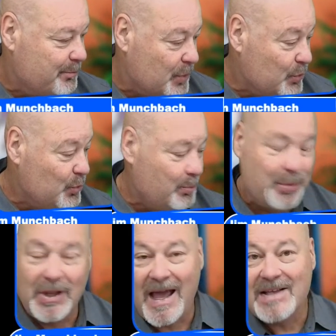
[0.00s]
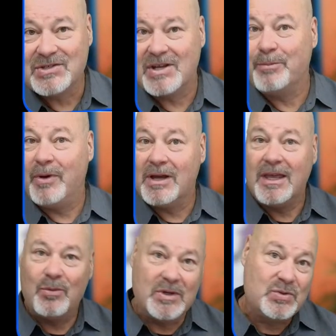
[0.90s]
blue plastic
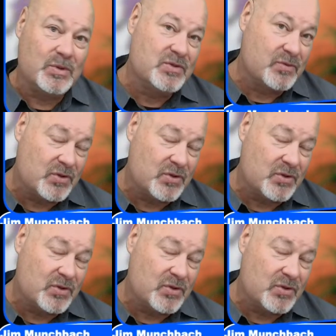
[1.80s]
bucket, which was